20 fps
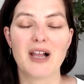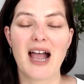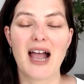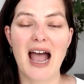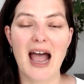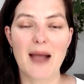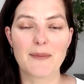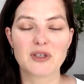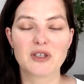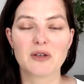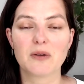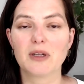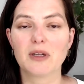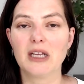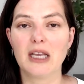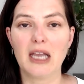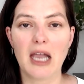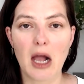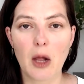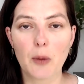
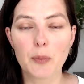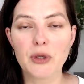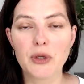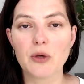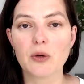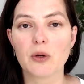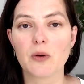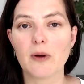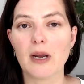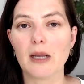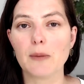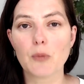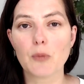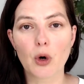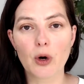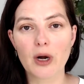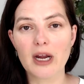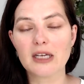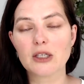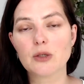absolutely help you create
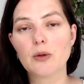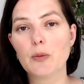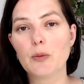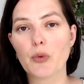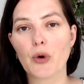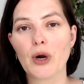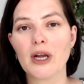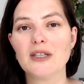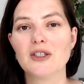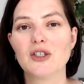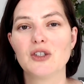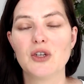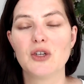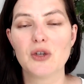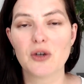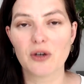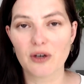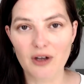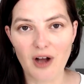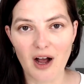more entry points to
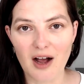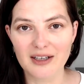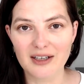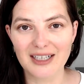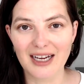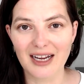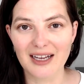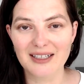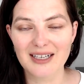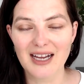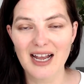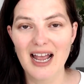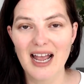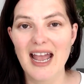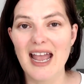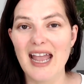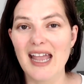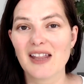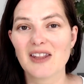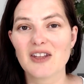your content
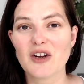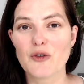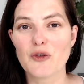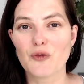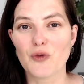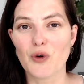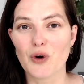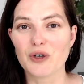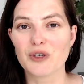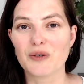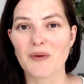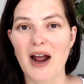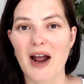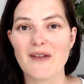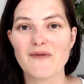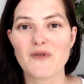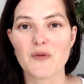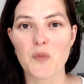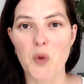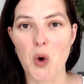and therefore
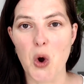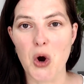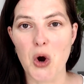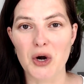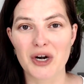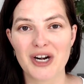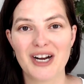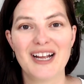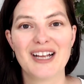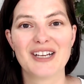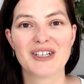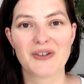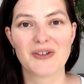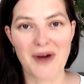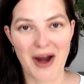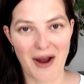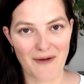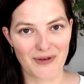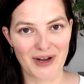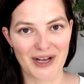drive more
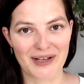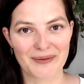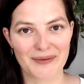traffic.